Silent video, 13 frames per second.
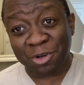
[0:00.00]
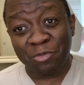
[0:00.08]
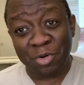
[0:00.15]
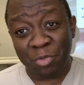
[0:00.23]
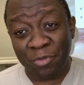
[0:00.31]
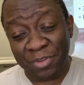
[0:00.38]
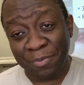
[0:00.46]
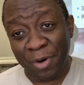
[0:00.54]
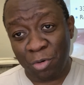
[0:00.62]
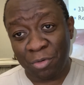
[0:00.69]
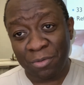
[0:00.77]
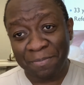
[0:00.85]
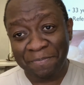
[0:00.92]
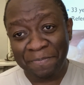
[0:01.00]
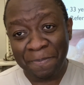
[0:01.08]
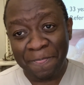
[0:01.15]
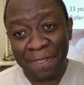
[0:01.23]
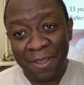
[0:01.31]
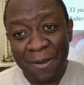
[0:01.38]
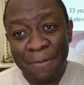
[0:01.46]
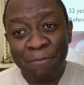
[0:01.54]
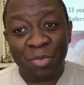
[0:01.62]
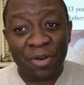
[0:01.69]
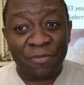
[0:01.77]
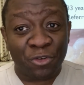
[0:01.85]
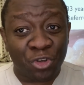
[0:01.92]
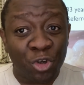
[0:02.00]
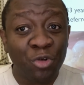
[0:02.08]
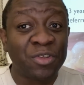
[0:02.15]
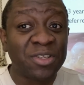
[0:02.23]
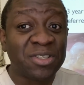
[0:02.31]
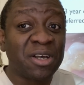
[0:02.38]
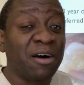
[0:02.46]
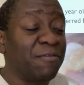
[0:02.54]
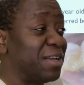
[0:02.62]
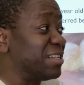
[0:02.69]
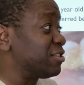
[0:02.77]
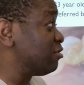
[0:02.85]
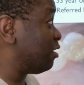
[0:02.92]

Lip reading: of removing the bone. But if the tooth itself is not